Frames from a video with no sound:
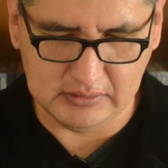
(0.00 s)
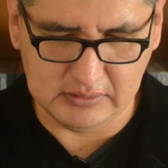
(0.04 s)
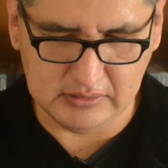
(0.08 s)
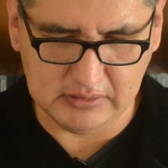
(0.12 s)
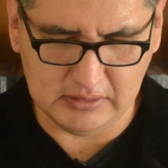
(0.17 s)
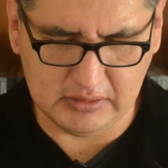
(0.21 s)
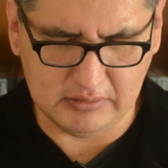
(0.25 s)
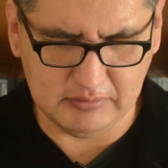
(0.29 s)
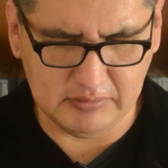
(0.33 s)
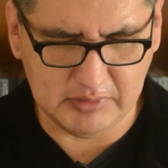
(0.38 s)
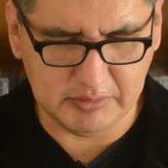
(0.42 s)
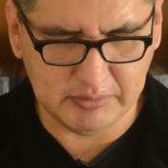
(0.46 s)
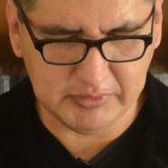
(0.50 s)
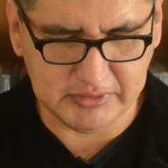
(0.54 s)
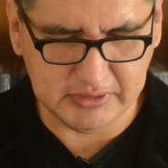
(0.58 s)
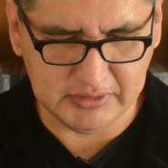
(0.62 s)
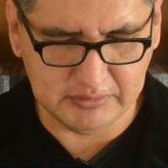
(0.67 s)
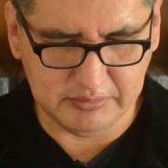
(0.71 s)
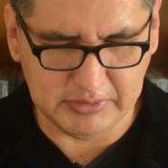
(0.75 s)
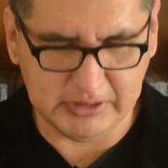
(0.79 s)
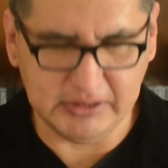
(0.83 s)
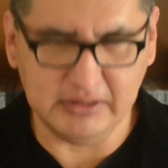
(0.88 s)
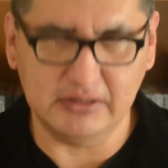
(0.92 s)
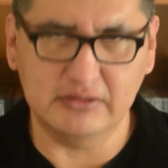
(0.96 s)
I remember there
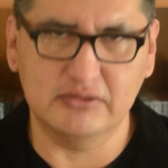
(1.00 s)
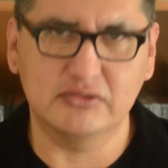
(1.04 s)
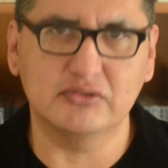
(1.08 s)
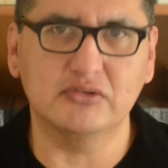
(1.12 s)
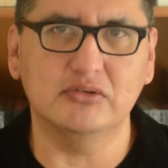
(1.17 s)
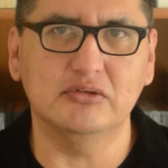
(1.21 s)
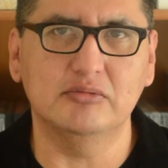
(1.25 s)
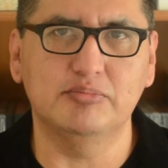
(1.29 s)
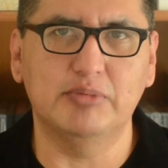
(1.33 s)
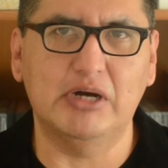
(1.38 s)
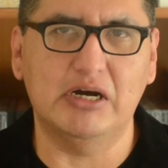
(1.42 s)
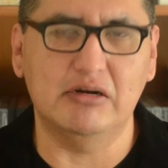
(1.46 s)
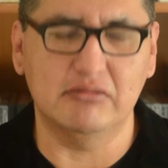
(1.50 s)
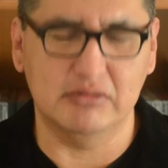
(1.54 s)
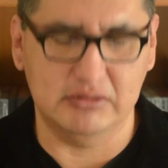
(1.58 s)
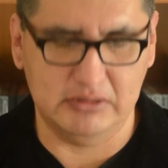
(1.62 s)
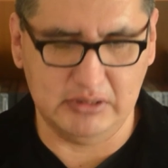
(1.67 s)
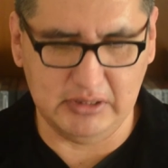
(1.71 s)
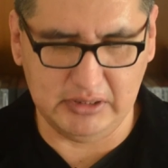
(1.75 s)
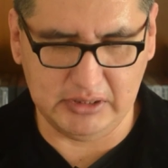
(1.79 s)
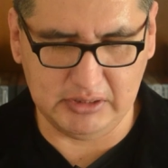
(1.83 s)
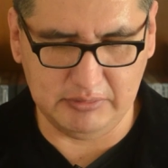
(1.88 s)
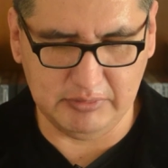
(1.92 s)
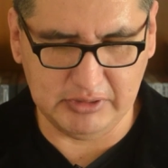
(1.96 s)
being a Soul Power
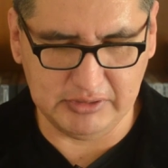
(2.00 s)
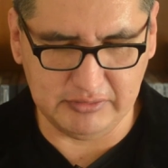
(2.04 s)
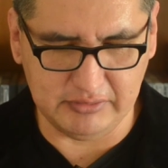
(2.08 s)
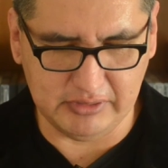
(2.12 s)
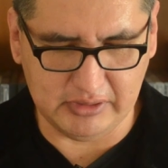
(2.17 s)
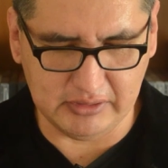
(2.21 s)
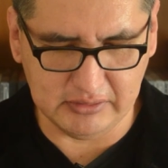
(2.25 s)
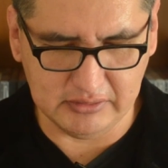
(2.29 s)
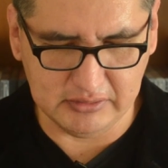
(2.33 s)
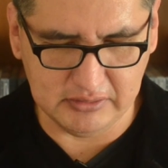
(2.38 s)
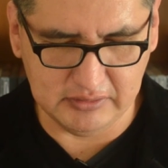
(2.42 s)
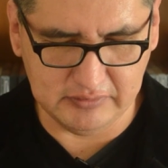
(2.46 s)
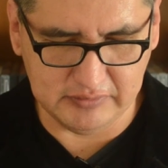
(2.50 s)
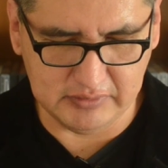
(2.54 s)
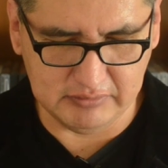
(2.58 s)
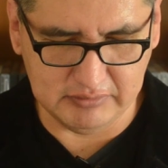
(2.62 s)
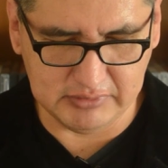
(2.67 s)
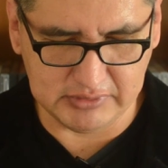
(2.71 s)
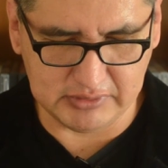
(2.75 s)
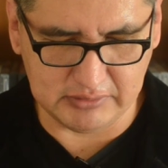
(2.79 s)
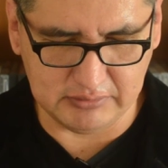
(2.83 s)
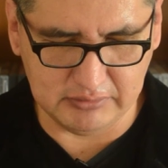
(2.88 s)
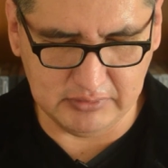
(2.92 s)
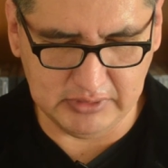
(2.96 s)
documentary. I don't know if it
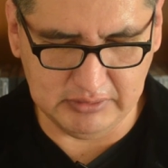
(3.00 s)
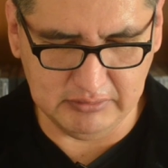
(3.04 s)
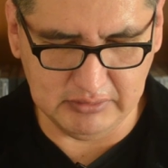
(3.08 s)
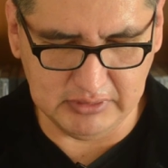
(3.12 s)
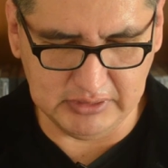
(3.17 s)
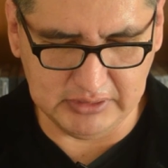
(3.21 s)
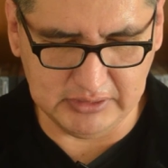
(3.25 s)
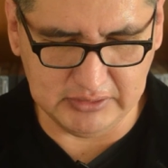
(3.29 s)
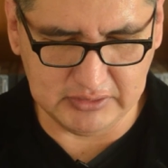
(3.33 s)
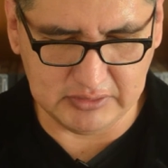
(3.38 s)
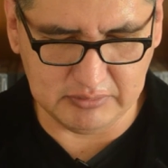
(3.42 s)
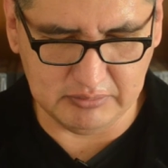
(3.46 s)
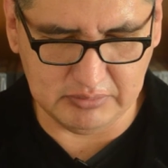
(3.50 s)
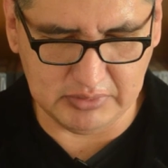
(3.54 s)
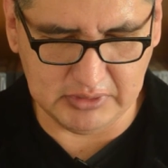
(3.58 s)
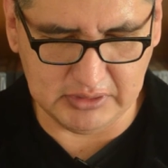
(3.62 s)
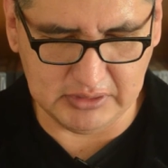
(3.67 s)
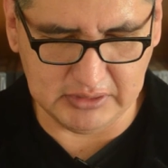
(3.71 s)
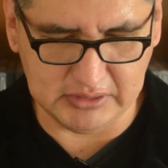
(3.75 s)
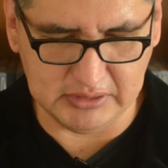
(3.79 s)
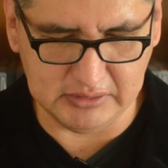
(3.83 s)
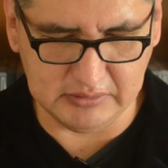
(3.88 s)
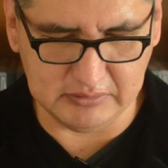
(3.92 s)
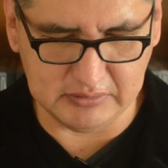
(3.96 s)
was a re-release,
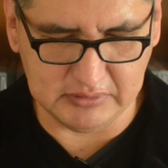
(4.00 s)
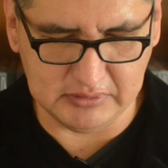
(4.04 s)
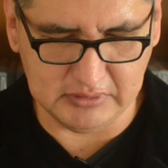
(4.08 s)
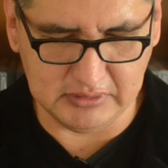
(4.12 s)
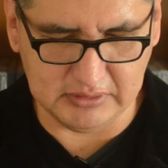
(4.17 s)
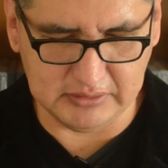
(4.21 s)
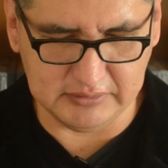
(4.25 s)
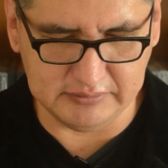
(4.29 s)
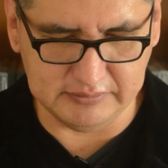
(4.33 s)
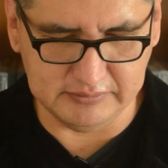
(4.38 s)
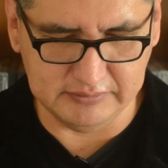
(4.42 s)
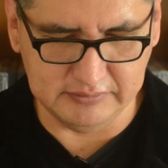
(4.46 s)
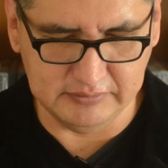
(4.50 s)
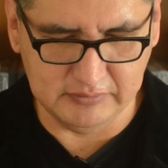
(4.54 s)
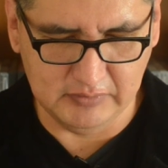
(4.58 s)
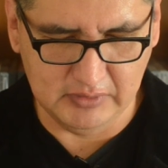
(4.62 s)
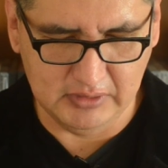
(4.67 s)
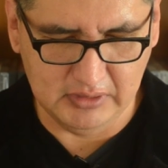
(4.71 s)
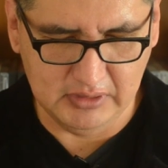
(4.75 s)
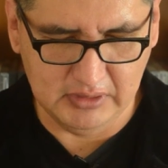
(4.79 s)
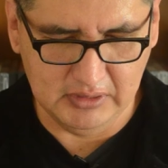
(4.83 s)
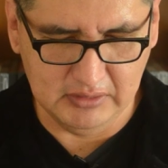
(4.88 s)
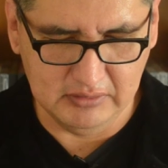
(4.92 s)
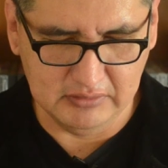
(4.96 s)
but it um,
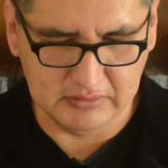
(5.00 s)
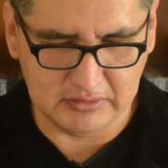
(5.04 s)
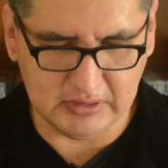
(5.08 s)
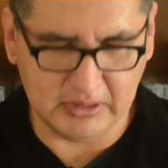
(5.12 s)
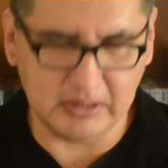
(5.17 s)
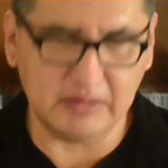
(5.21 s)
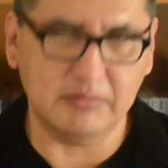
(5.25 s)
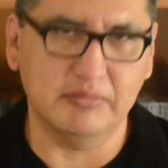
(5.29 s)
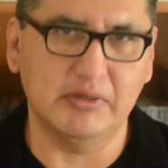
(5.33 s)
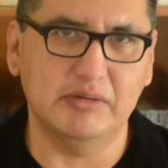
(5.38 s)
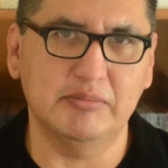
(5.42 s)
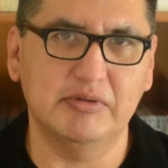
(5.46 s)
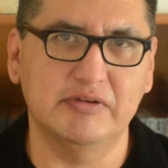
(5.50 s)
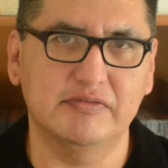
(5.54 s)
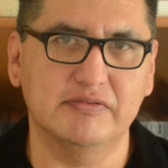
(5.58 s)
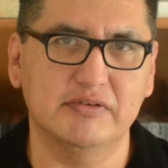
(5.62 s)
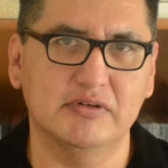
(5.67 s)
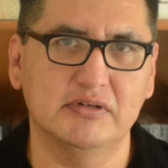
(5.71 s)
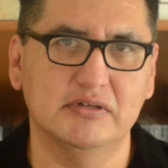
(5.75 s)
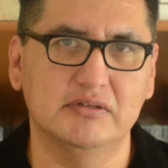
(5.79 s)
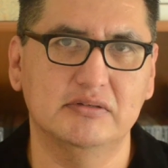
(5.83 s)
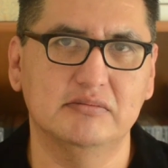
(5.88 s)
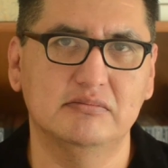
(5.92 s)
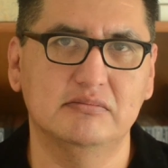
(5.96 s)
it's like maybe
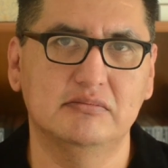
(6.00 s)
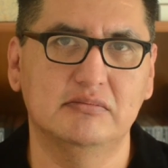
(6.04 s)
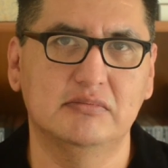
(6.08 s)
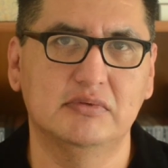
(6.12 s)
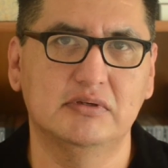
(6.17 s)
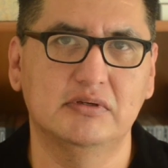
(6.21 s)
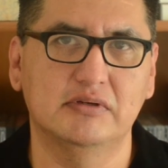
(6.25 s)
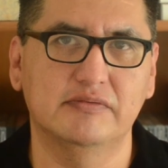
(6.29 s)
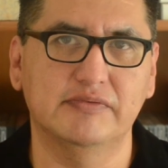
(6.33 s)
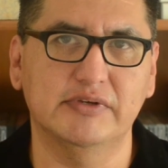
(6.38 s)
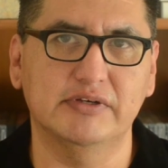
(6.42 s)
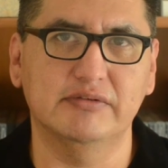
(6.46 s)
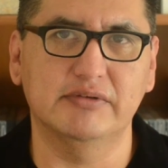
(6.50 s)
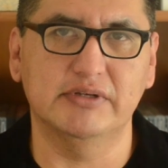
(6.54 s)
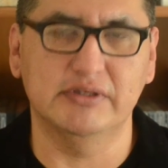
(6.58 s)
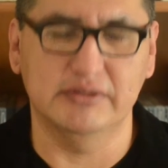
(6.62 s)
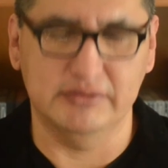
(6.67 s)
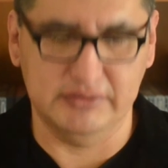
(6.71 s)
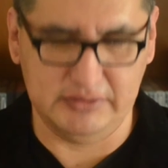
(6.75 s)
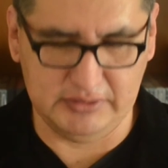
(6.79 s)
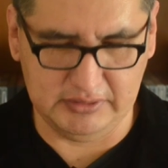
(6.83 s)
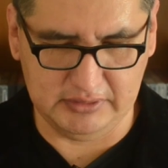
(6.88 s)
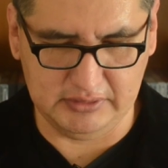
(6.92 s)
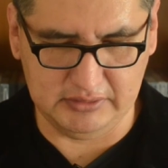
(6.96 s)
from a few
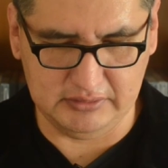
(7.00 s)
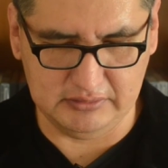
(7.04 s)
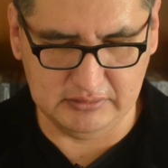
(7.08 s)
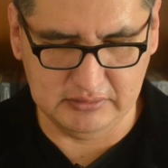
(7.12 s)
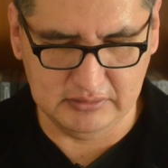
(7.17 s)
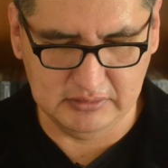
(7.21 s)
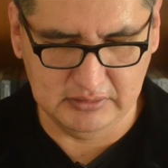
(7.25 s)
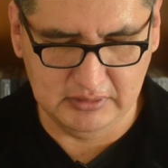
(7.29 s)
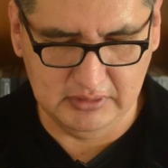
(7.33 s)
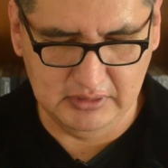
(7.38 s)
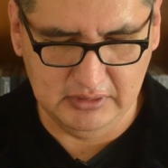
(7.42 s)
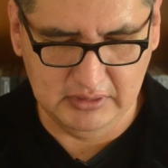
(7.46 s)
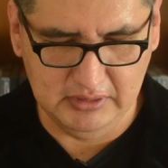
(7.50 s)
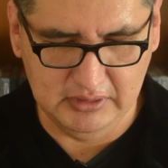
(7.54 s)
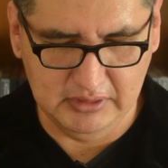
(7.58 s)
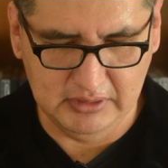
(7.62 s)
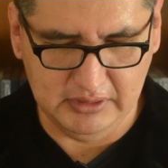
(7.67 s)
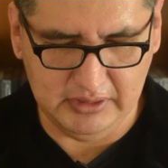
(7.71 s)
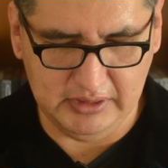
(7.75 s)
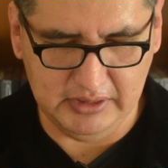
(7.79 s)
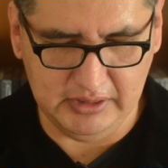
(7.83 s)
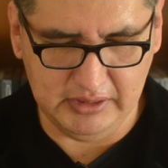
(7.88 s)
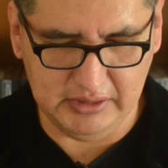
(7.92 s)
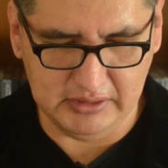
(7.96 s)
years ago
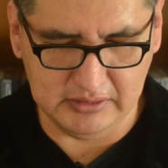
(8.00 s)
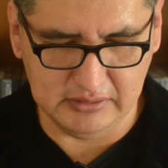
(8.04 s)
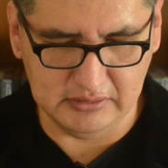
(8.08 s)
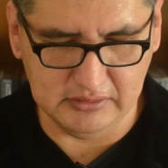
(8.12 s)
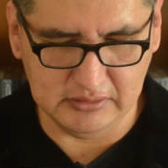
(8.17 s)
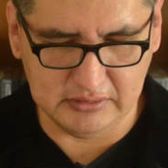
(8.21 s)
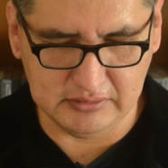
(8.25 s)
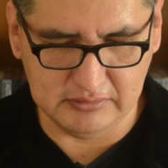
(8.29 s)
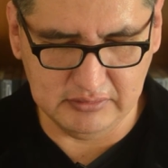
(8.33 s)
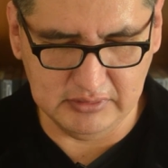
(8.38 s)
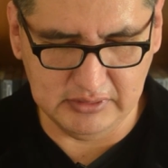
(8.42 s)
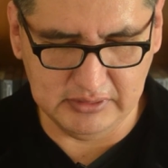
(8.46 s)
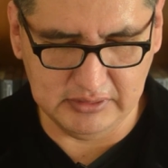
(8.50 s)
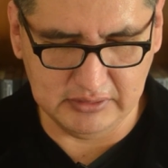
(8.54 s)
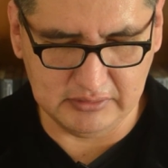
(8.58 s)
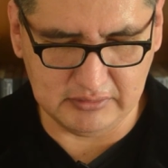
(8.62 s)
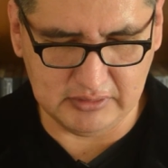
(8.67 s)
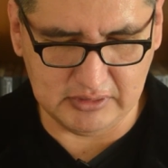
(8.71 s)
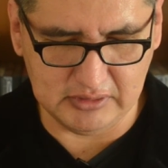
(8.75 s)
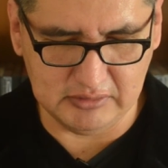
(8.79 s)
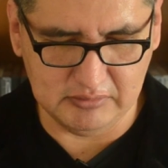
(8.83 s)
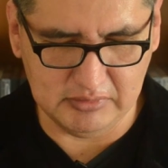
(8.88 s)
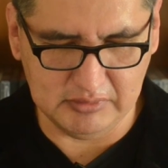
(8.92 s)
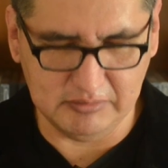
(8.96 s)
and it looked really
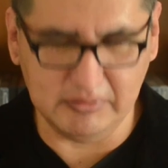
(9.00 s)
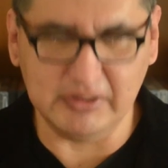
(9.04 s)
incredible.